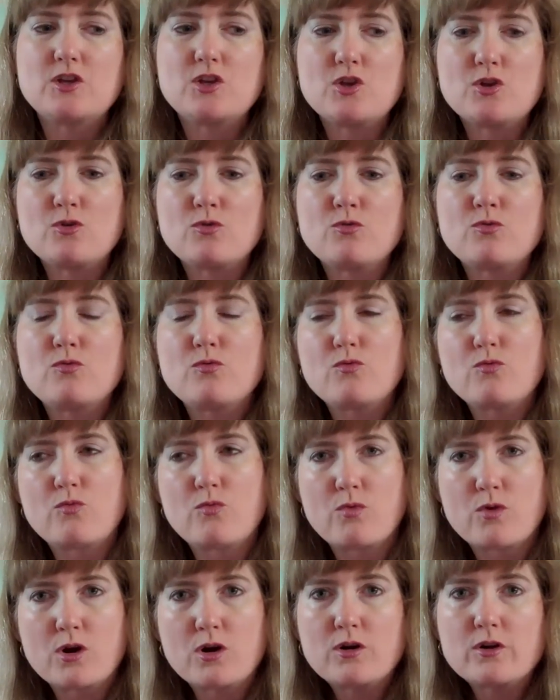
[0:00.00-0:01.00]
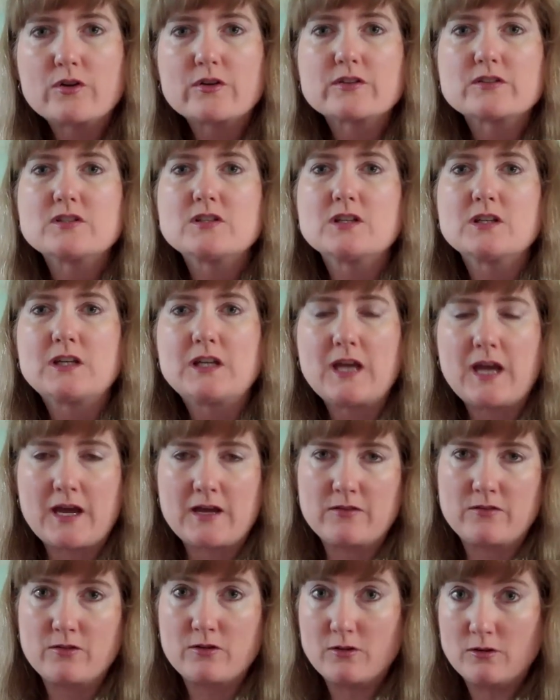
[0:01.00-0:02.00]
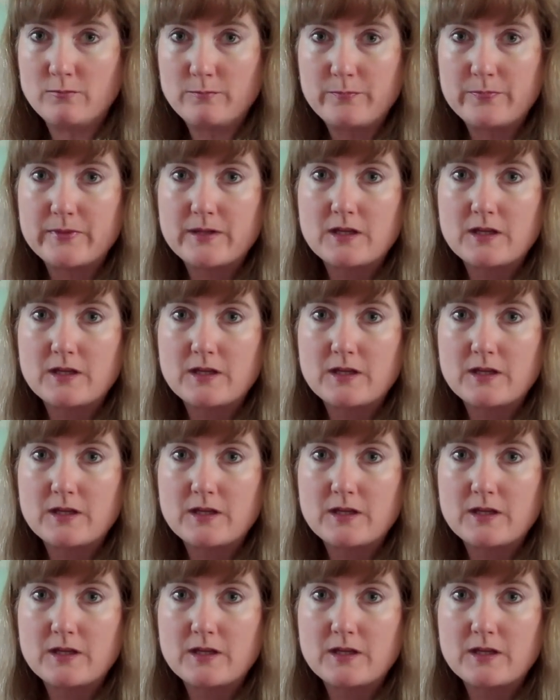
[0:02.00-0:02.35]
you work together